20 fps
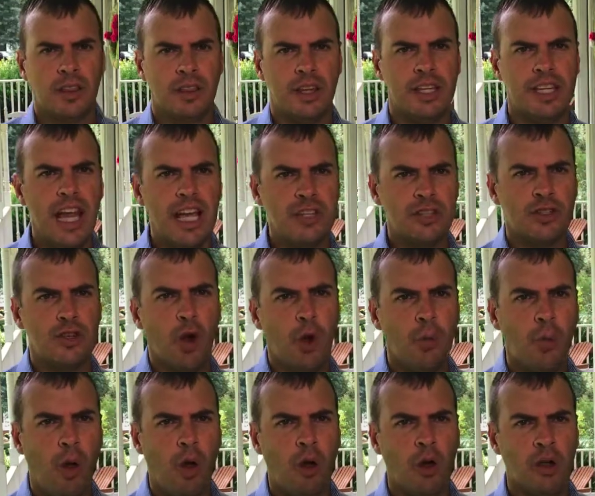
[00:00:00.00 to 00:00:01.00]
The debt
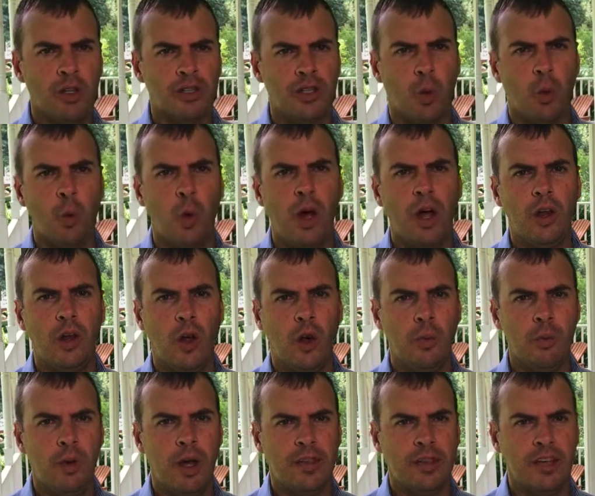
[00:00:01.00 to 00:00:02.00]
snowball is a
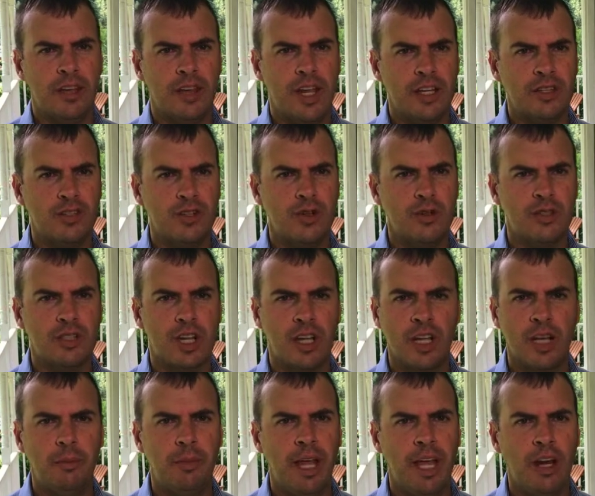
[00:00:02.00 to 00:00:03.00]
well-known method that's used to
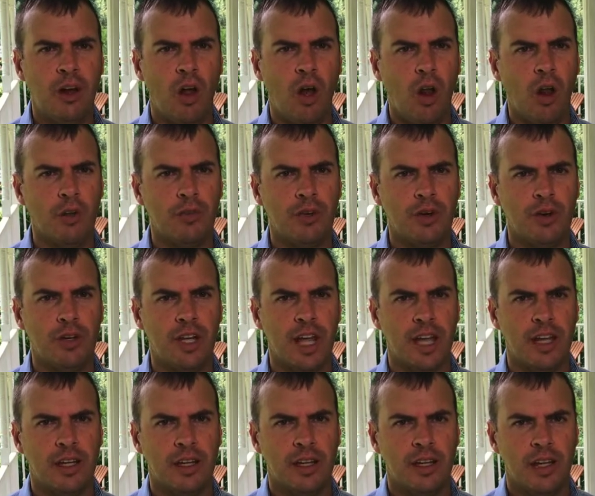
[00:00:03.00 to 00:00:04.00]
eliminate all of your
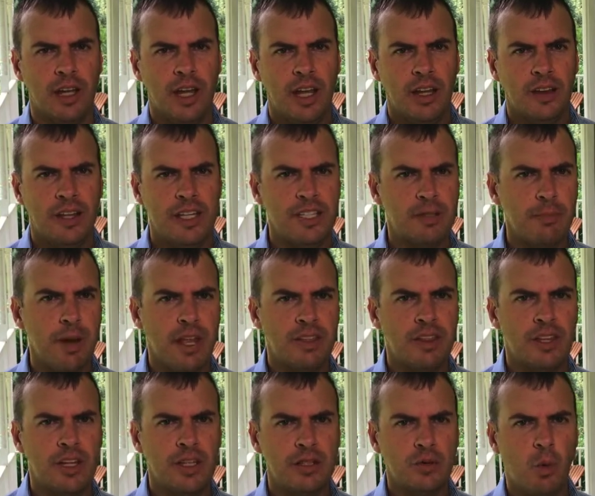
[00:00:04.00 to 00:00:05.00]
debt. This
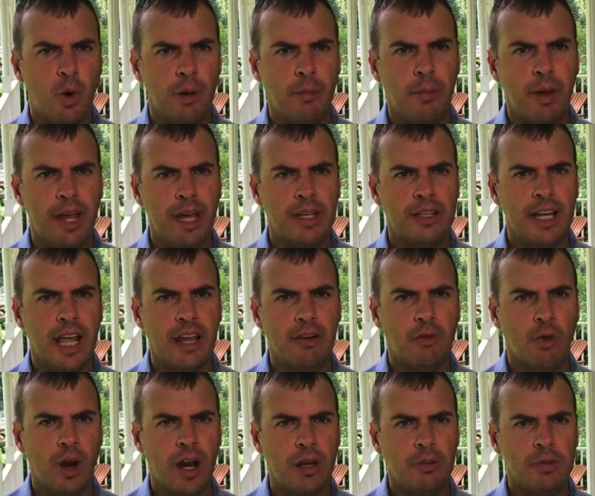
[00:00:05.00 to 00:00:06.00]
method is what made
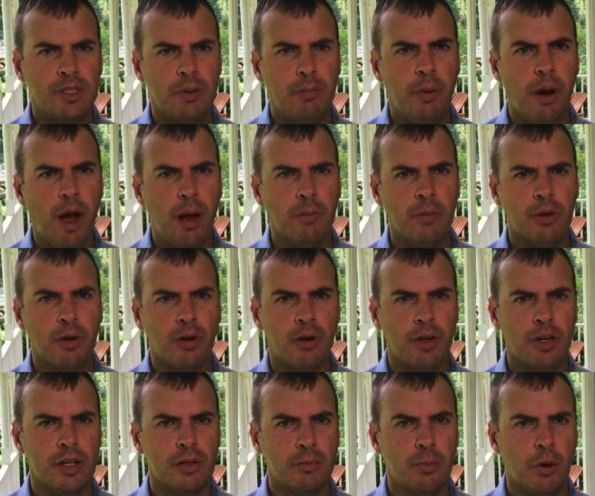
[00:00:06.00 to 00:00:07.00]
Dave Ramsey
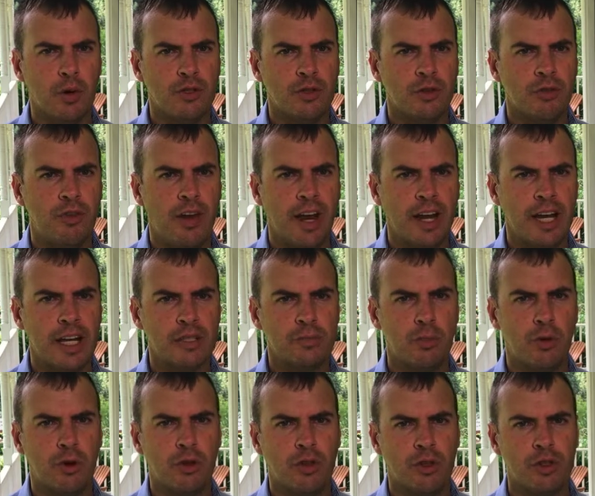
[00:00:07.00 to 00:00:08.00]
popular in his personal finance
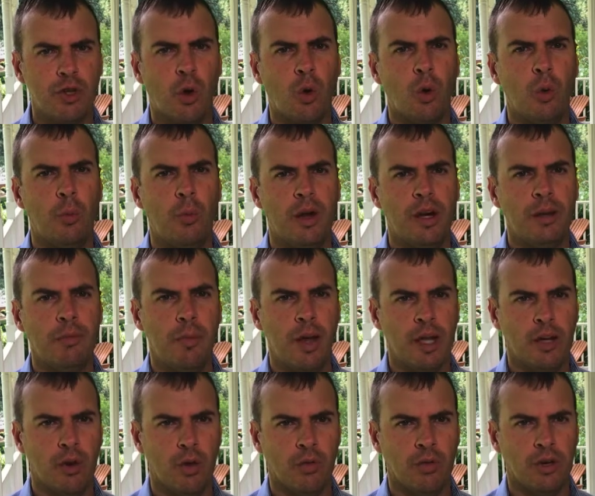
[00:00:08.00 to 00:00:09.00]
book, The Total Money
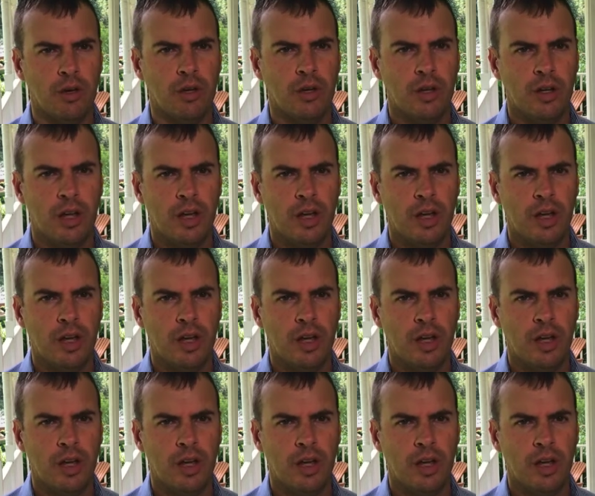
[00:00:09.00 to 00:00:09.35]
Makeover.